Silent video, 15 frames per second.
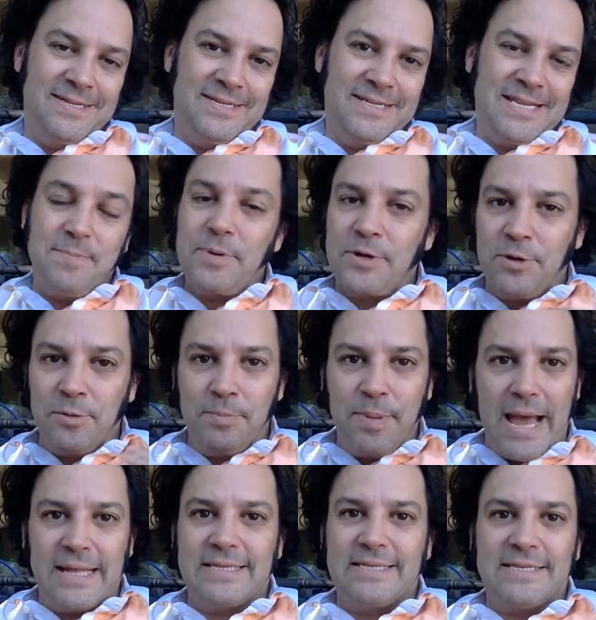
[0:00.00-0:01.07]
typical
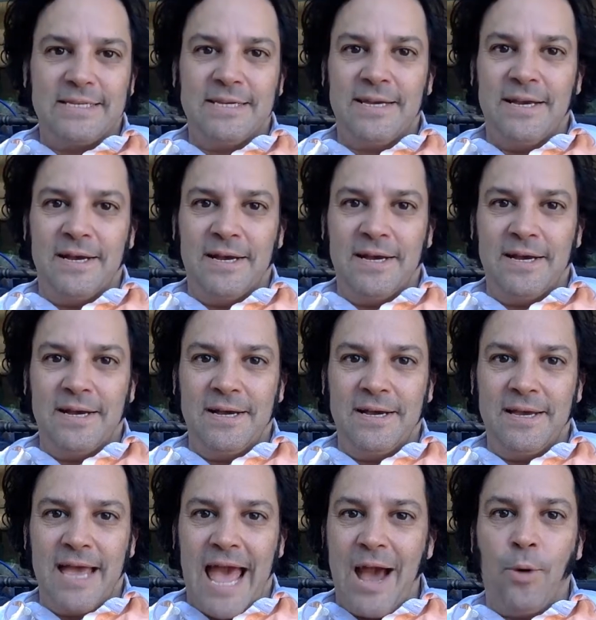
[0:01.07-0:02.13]
Bats uh,
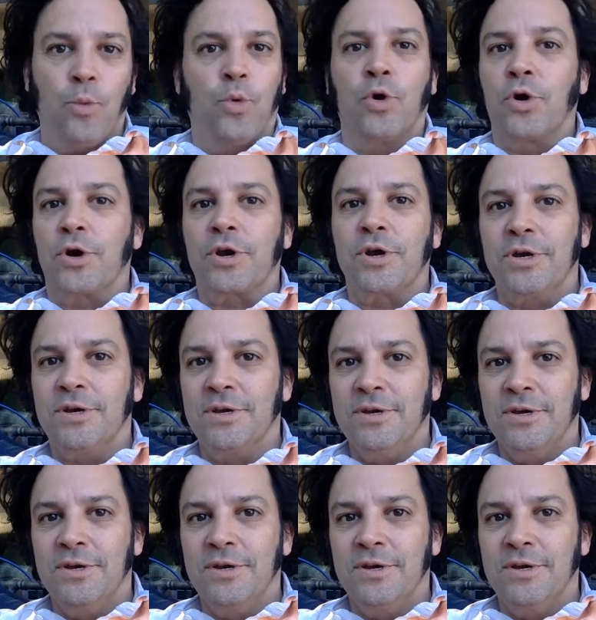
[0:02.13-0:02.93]
At Work